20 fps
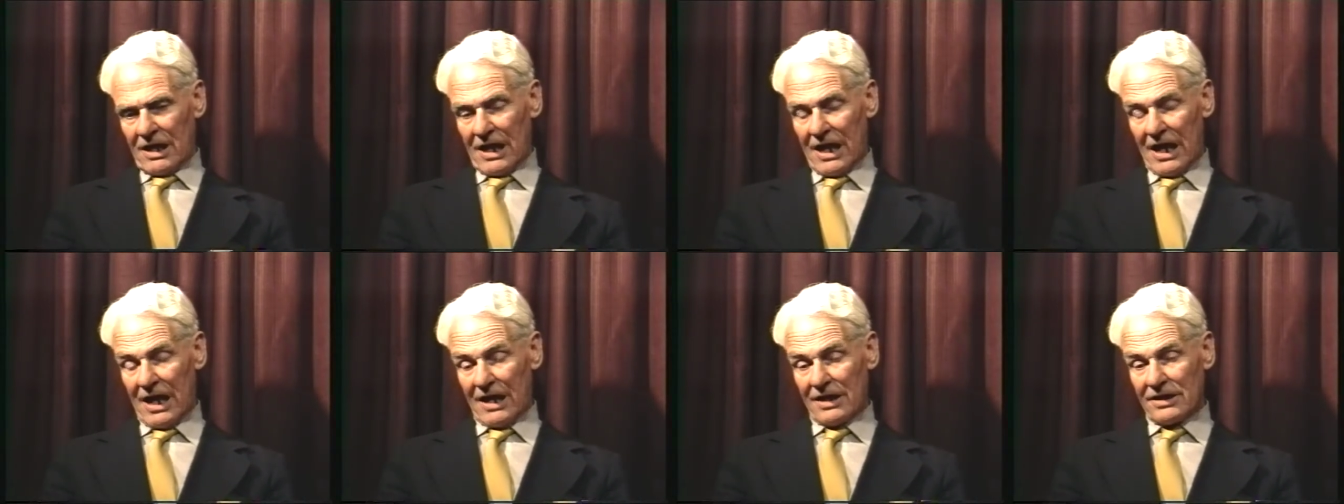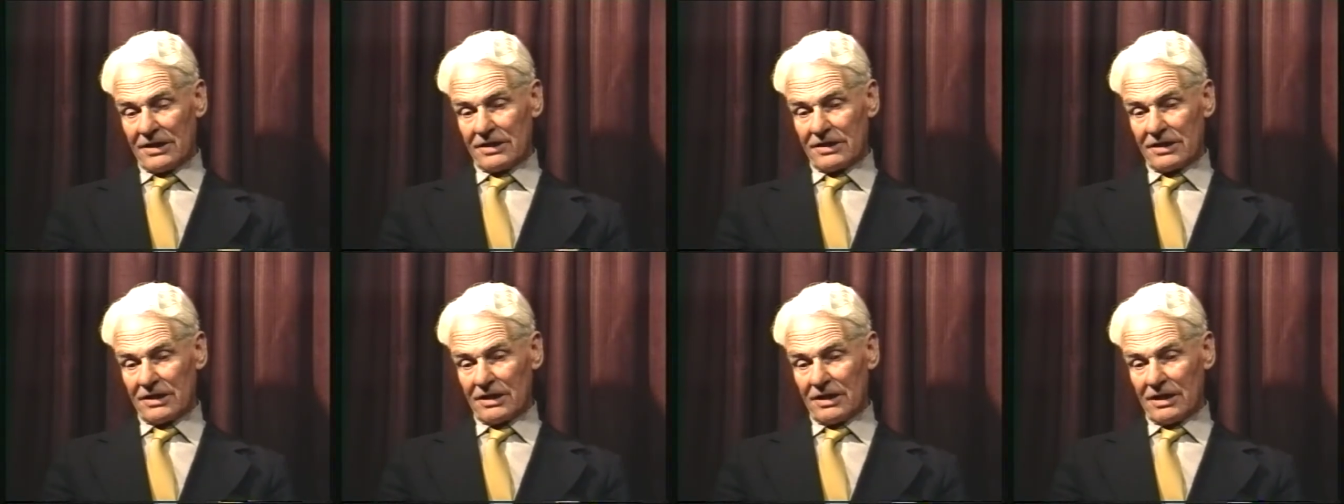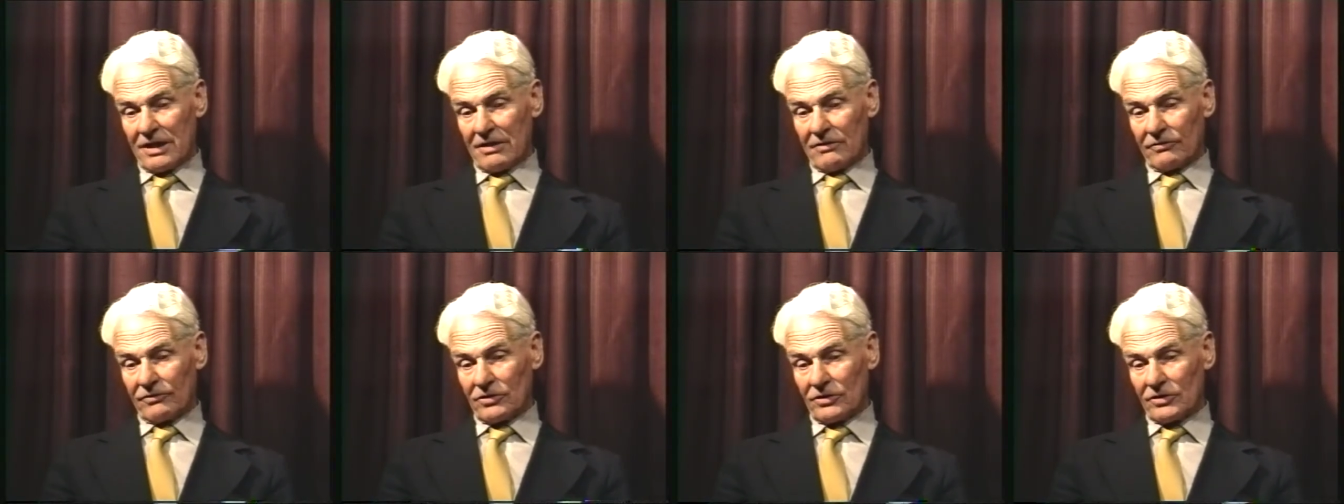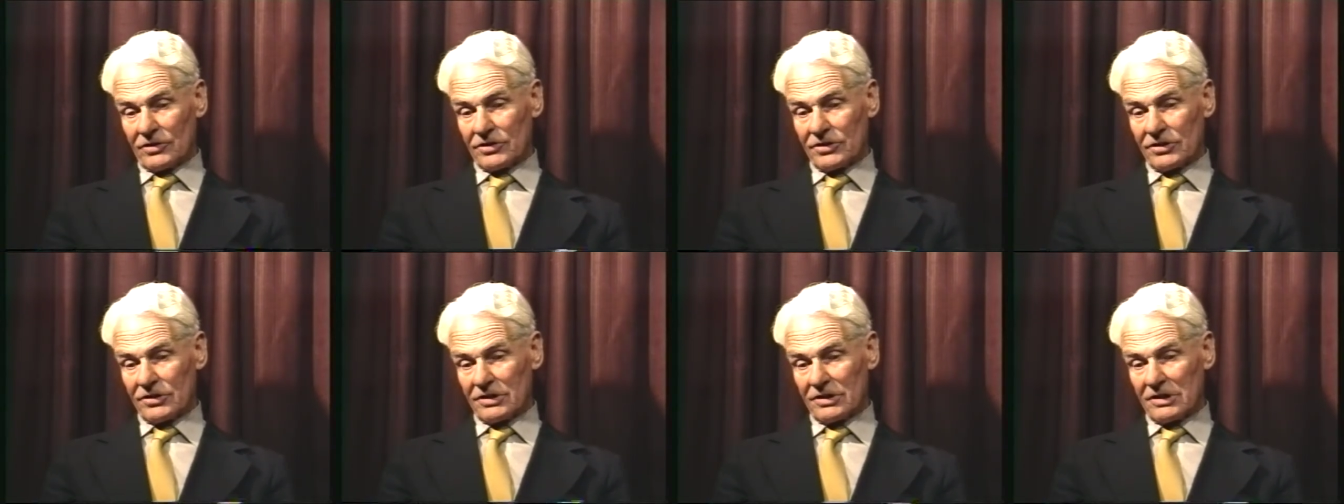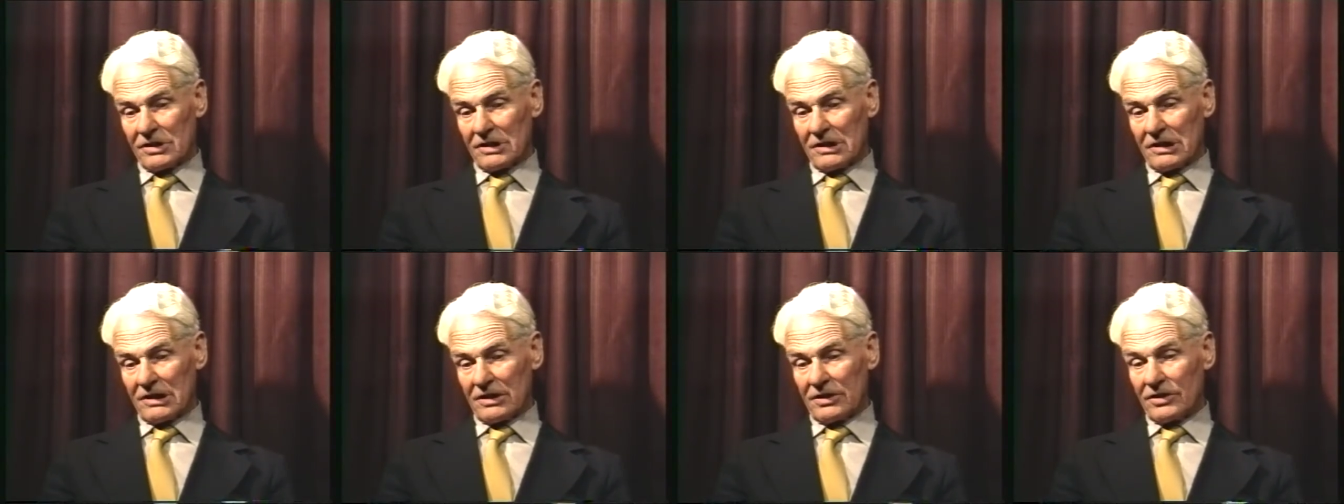And of course,
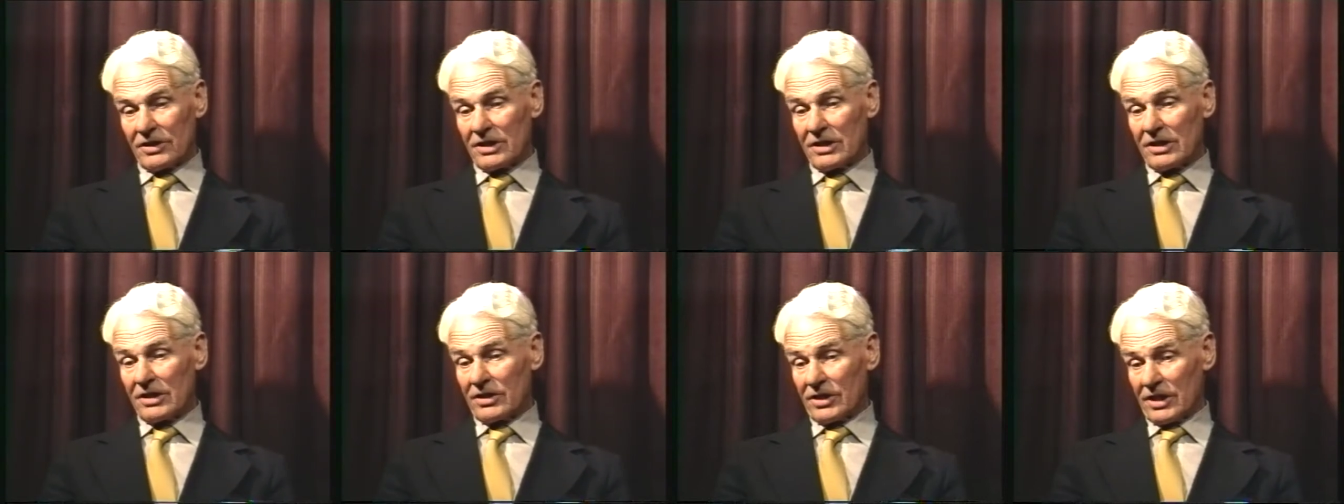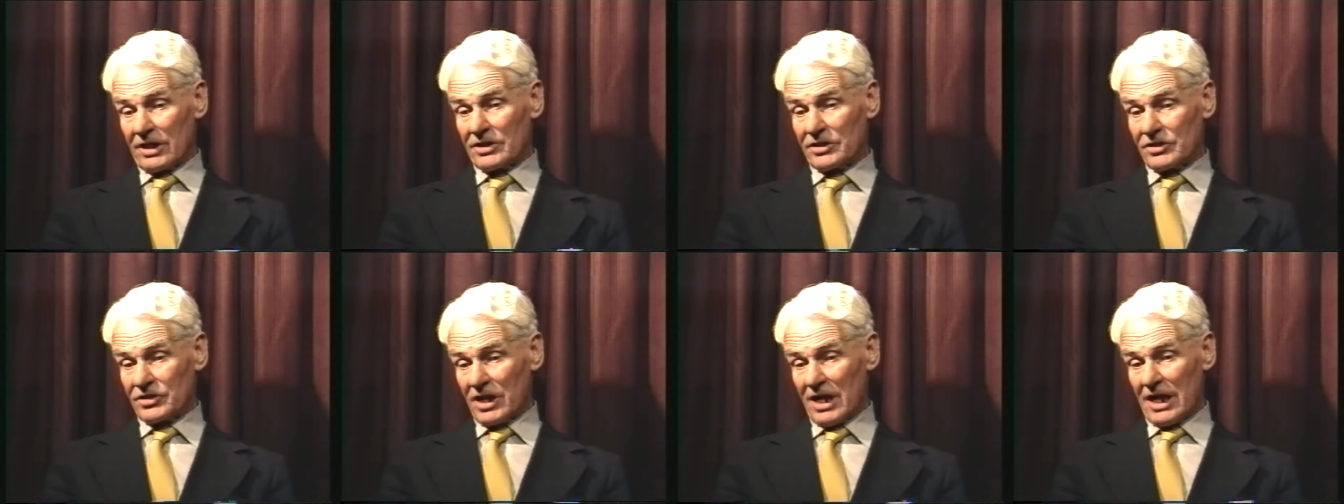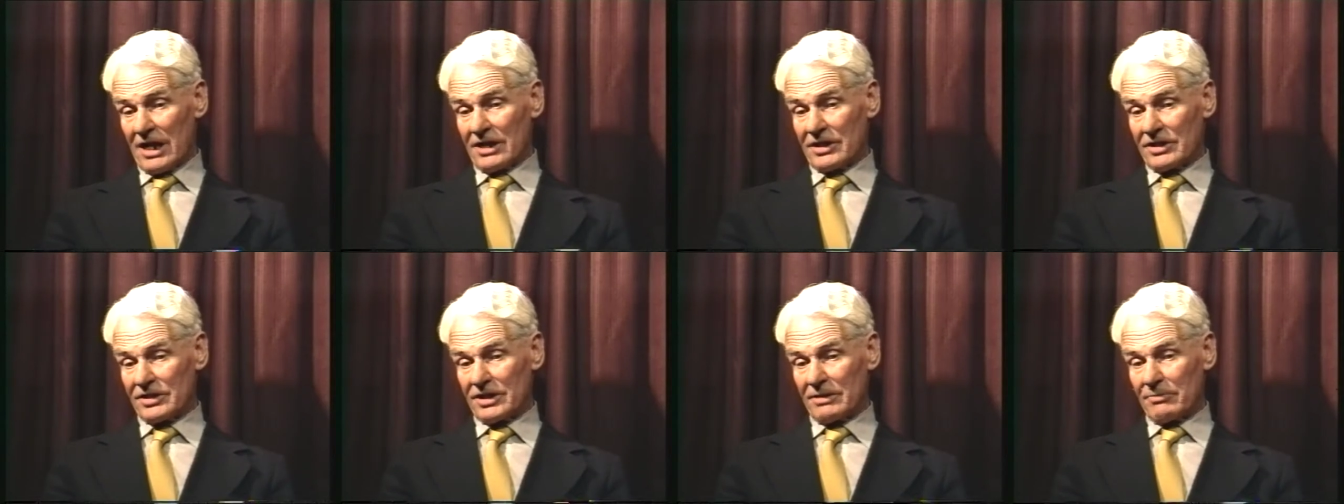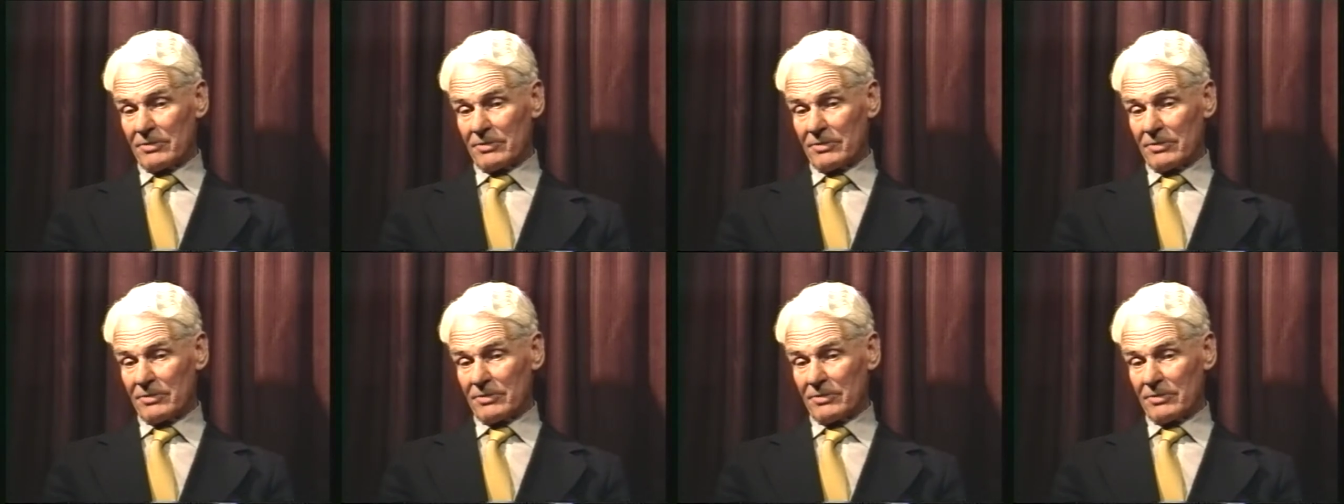things changed.